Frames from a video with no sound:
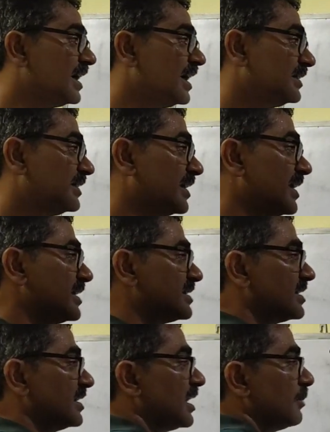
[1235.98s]
The
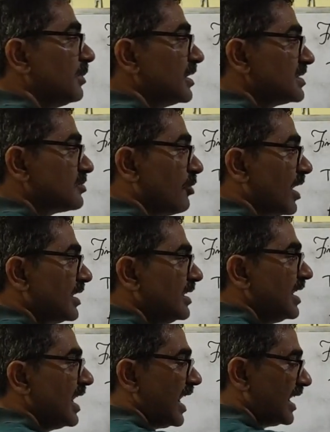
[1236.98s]
next number is
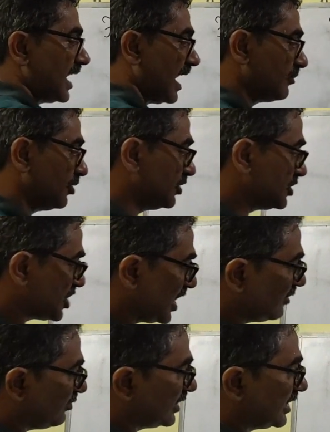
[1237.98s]
1 and I am going to
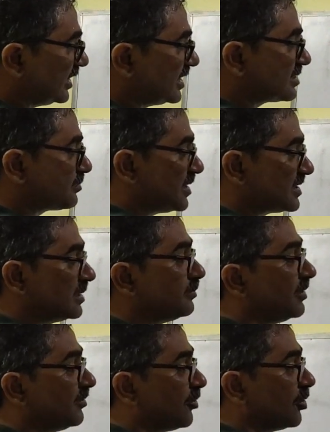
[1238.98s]
check whether it is present
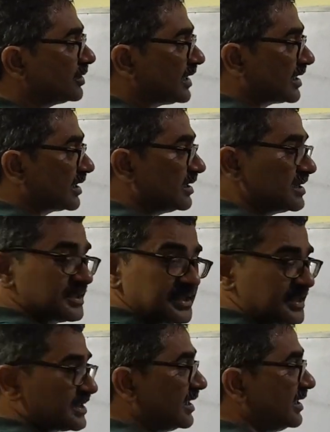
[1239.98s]
before that
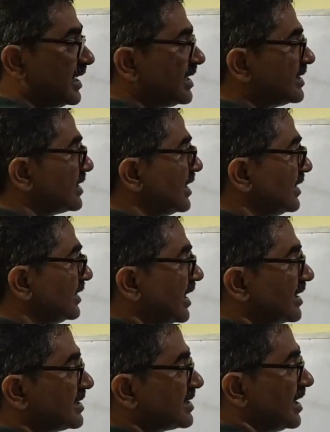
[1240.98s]
6th index,
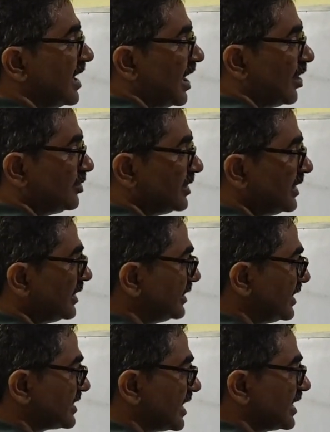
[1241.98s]
that is out here,
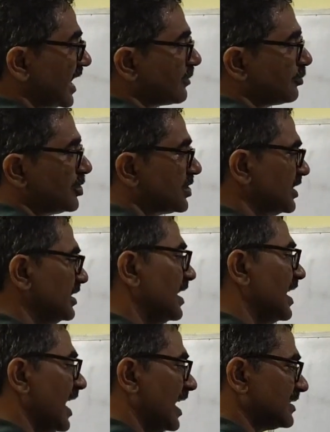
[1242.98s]
this entire position.
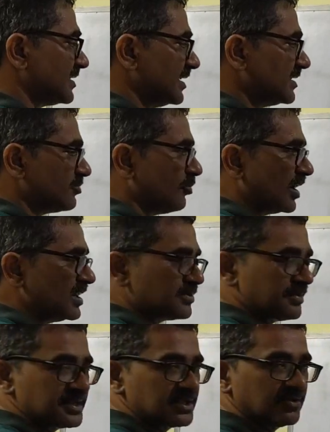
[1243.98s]
And since 1 is
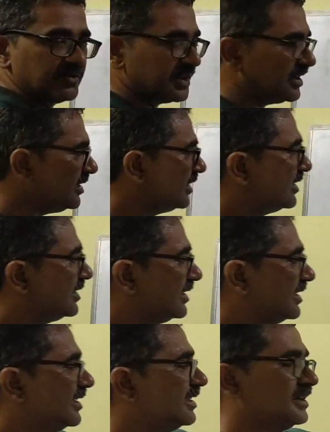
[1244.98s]
present over here,
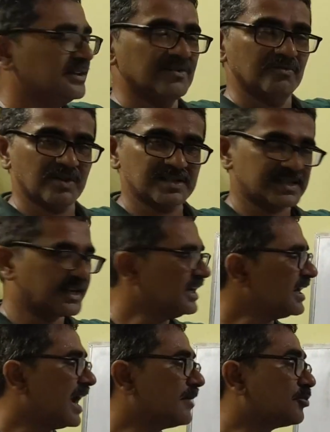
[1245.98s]
once
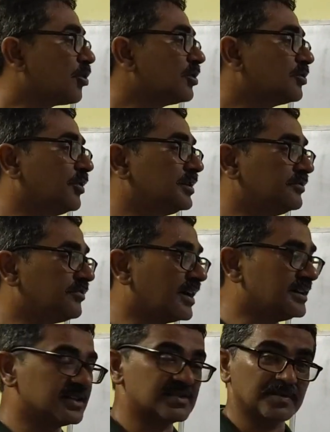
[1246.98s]
again, I am not going to
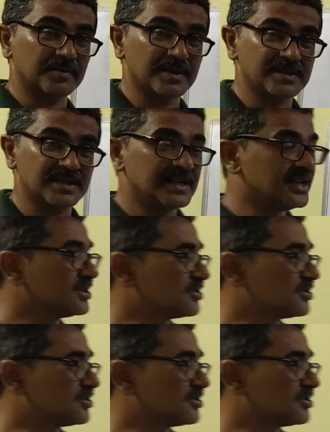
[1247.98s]
find this frequency.